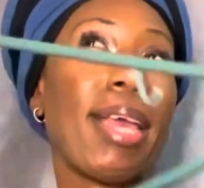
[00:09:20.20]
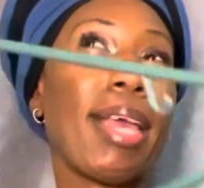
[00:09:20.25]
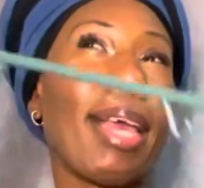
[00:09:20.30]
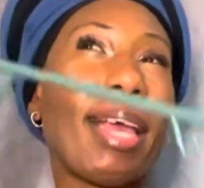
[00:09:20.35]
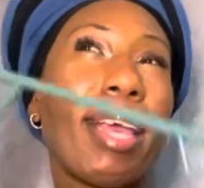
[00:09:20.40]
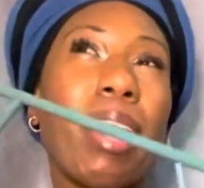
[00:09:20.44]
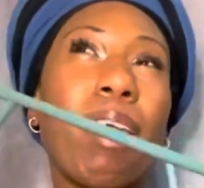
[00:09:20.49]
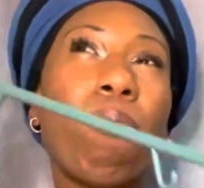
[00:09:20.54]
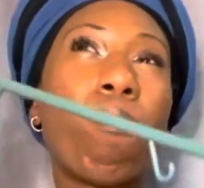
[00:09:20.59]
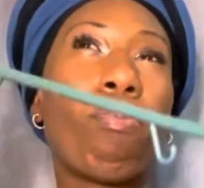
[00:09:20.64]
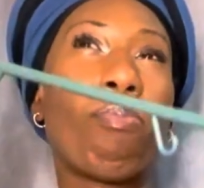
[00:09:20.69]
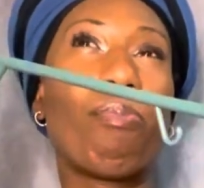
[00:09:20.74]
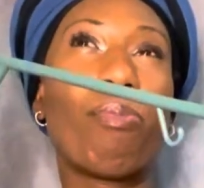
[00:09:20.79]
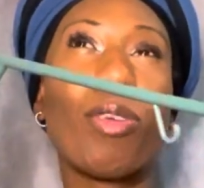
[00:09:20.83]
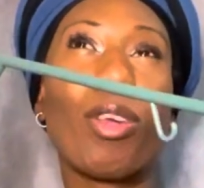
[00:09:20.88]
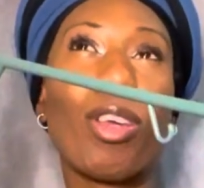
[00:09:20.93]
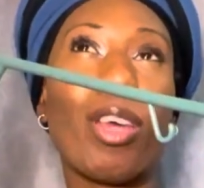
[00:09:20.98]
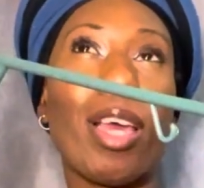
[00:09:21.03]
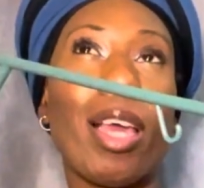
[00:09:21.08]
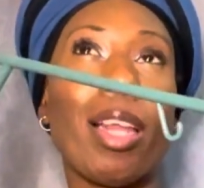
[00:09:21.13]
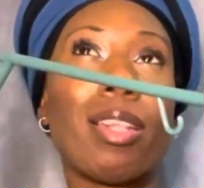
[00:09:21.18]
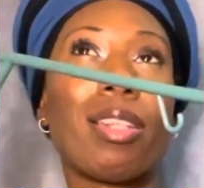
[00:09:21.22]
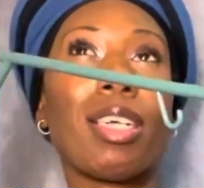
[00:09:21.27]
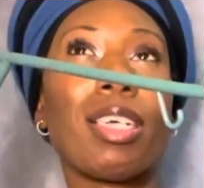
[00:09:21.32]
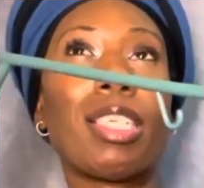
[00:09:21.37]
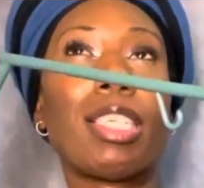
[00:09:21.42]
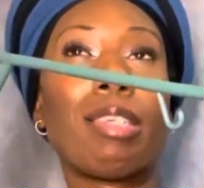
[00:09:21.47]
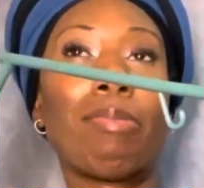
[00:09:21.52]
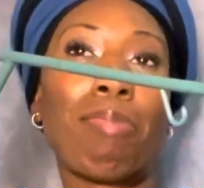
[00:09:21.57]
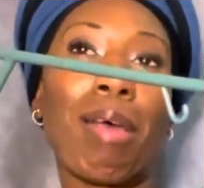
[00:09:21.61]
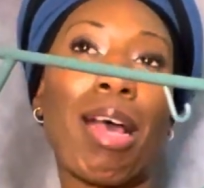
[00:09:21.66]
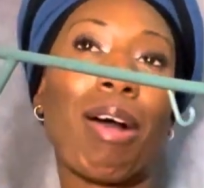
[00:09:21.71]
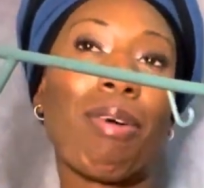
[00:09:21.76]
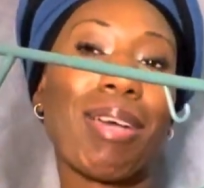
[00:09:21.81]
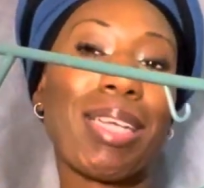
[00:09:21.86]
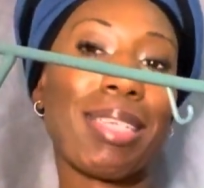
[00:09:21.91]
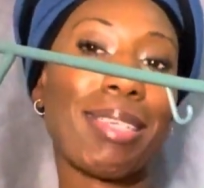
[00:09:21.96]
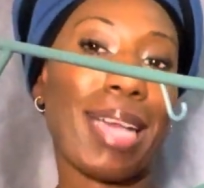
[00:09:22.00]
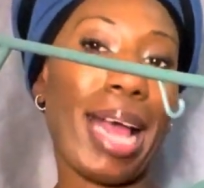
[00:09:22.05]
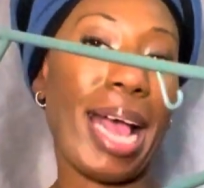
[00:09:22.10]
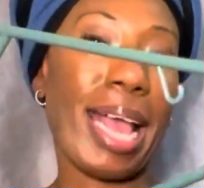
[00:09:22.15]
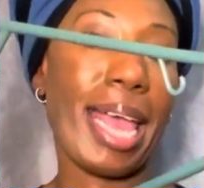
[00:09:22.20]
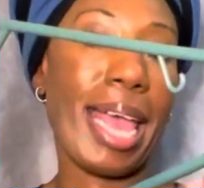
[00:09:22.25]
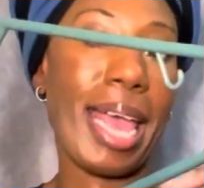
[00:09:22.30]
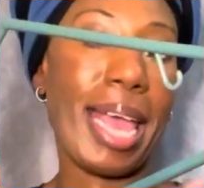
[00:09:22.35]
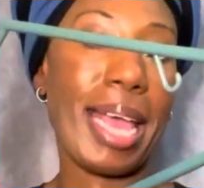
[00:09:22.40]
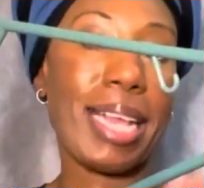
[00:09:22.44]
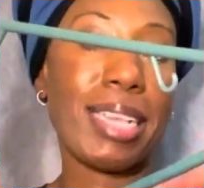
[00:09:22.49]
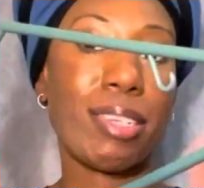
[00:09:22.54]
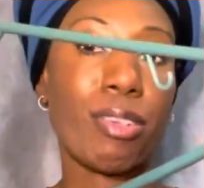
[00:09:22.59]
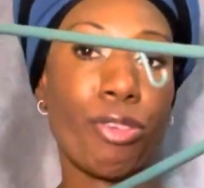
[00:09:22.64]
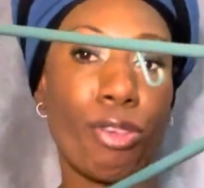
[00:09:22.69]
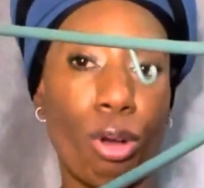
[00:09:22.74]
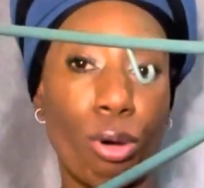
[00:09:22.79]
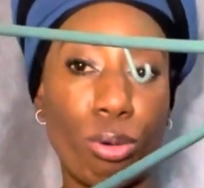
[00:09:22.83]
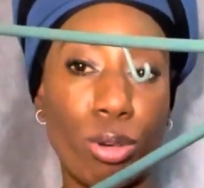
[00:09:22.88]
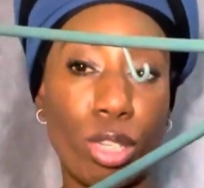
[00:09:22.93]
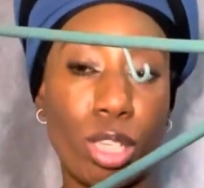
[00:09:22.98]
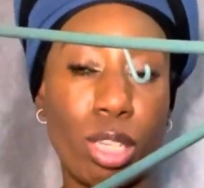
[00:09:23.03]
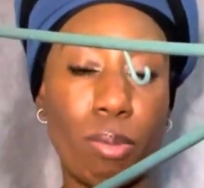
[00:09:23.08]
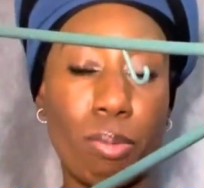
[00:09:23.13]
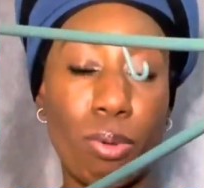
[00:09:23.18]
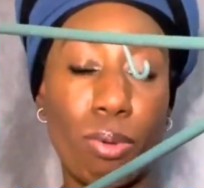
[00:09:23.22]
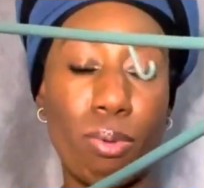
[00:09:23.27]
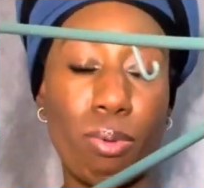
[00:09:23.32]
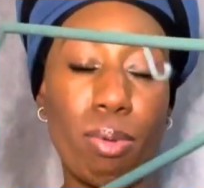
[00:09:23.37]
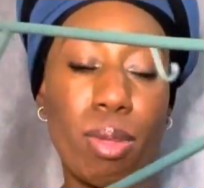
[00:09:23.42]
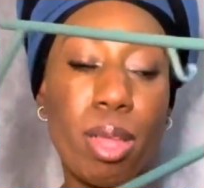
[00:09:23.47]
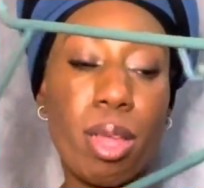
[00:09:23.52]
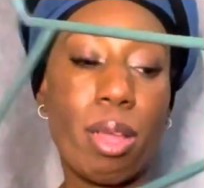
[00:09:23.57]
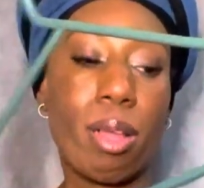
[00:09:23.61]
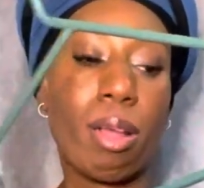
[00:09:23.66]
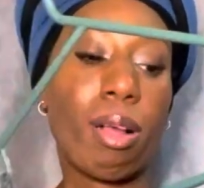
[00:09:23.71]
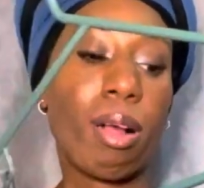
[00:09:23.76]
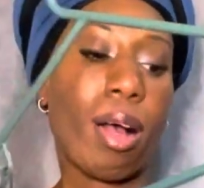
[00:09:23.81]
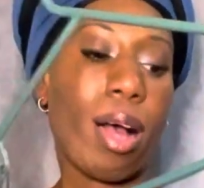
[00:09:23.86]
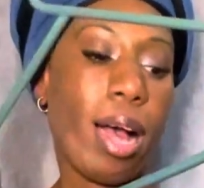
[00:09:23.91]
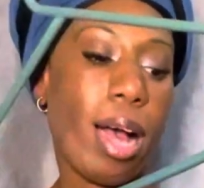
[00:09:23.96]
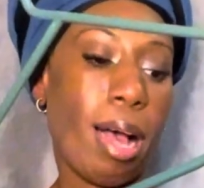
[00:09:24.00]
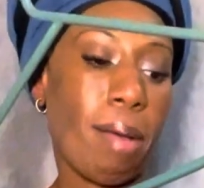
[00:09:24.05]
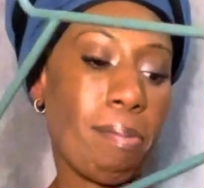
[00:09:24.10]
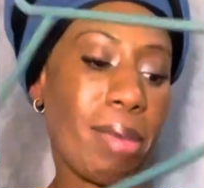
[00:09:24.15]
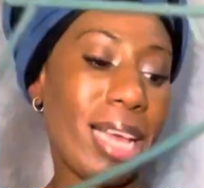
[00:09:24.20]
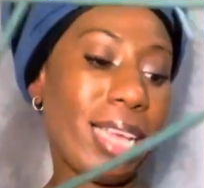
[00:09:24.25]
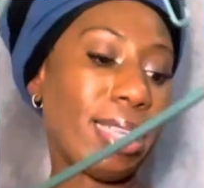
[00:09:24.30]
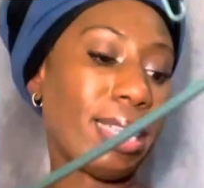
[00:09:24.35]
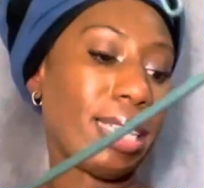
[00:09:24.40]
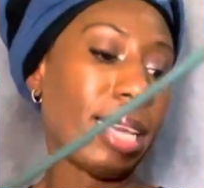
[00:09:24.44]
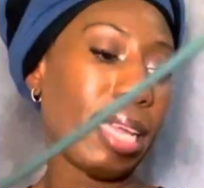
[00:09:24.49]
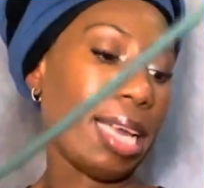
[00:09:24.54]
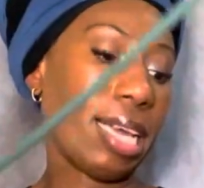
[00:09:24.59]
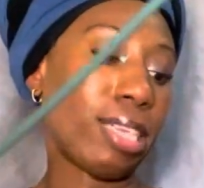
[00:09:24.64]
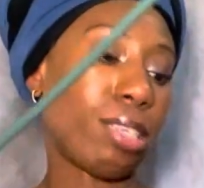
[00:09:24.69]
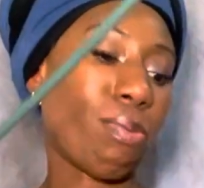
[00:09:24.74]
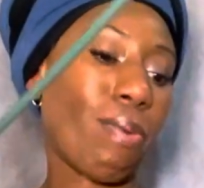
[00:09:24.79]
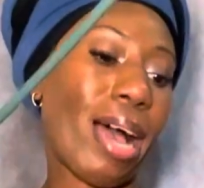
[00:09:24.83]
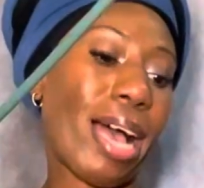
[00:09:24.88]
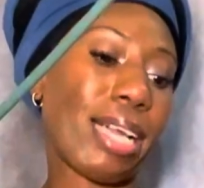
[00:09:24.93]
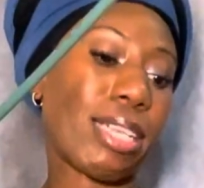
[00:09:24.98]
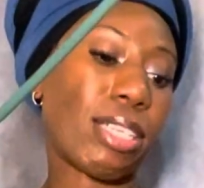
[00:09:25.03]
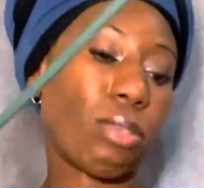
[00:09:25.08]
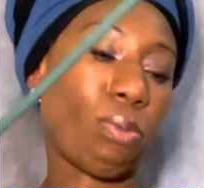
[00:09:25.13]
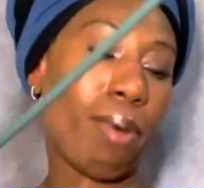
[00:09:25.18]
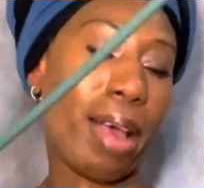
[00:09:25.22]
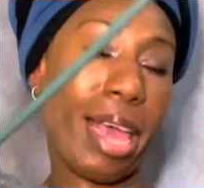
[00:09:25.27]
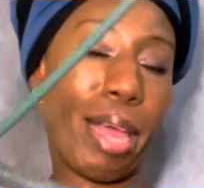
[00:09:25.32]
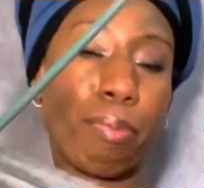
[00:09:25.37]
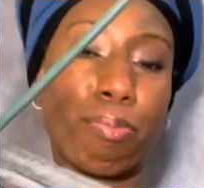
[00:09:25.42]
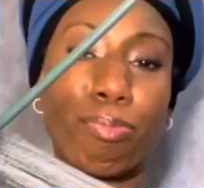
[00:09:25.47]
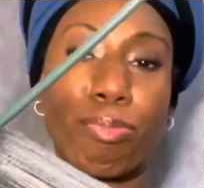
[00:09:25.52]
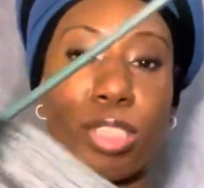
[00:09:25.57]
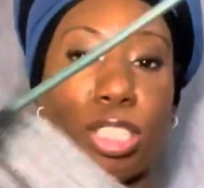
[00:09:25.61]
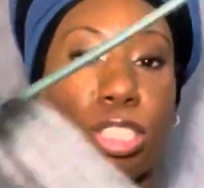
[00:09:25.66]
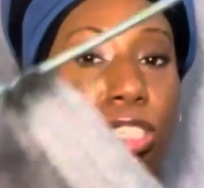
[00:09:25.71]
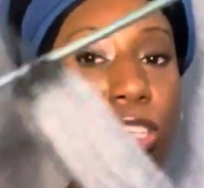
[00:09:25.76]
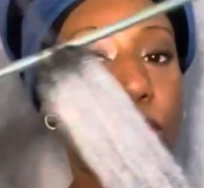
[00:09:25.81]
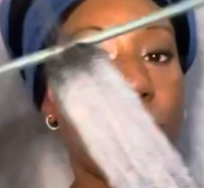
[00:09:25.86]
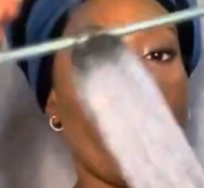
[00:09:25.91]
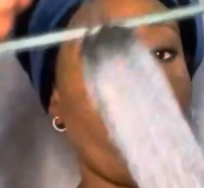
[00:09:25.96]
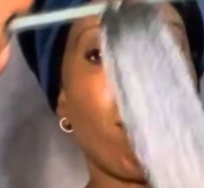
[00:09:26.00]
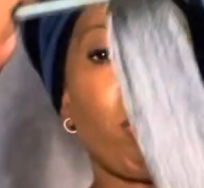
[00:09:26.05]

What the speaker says: the smell is not as noticeable as it is while it's wet. So I'm